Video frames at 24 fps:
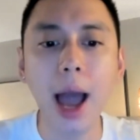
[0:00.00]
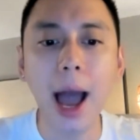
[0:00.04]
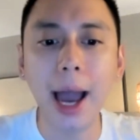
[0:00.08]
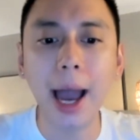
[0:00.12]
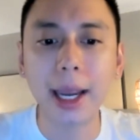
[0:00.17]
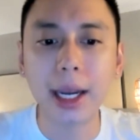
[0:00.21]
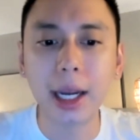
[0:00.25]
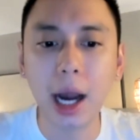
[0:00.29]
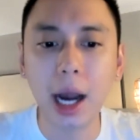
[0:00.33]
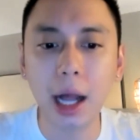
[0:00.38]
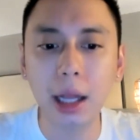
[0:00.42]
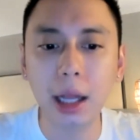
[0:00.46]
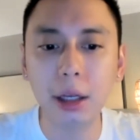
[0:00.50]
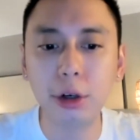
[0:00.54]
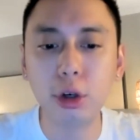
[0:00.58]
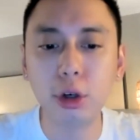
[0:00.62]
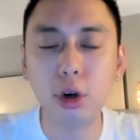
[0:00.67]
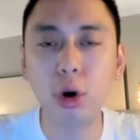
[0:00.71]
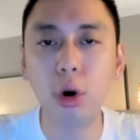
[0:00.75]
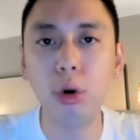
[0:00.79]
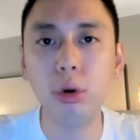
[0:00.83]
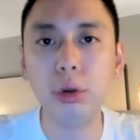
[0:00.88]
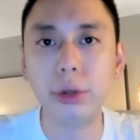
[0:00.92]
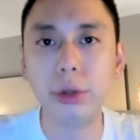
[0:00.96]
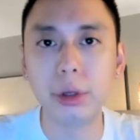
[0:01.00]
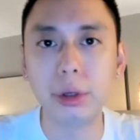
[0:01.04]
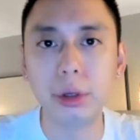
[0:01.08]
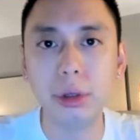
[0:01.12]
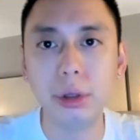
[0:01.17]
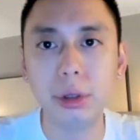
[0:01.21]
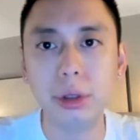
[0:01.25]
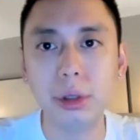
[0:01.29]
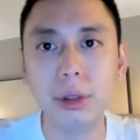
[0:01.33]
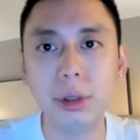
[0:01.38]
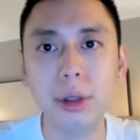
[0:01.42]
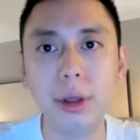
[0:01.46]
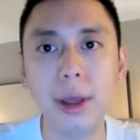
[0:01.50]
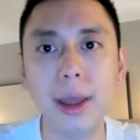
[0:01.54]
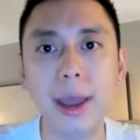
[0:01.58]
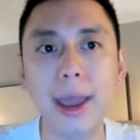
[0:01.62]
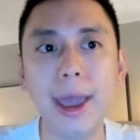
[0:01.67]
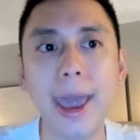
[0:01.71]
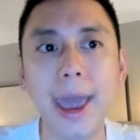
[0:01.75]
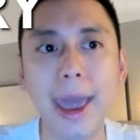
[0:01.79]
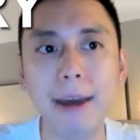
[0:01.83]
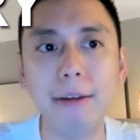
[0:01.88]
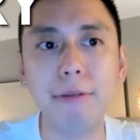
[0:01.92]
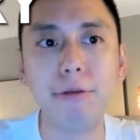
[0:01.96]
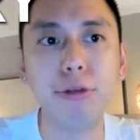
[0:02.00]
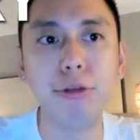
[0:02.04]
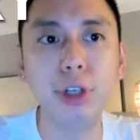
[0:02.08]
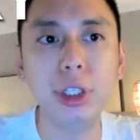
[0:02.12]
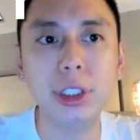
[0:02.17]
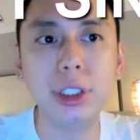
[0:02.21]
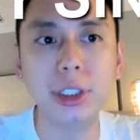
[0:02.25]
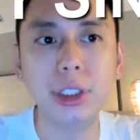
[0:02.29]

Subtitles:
I color code every